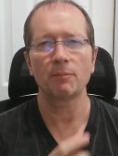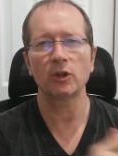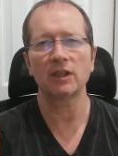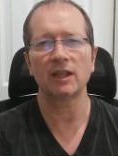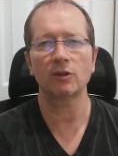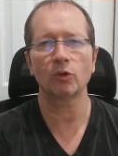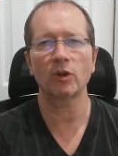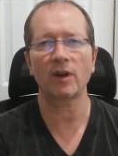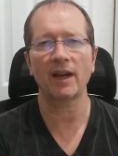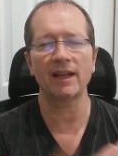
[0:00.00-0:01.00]
put it into
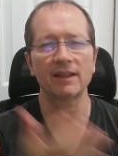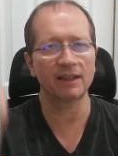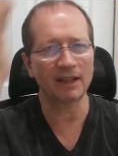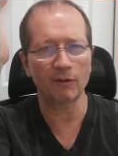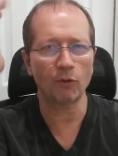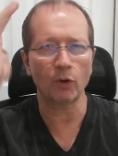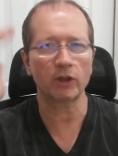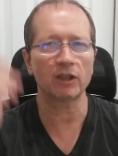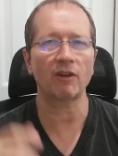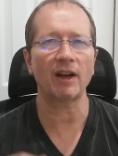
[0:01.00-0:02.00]
your hand and then
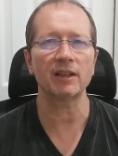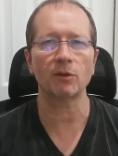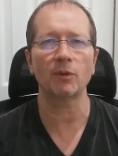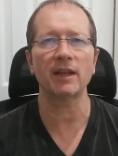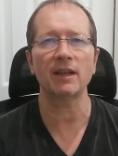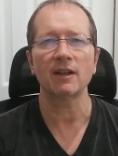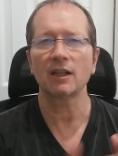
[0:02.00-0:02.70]
work it right away.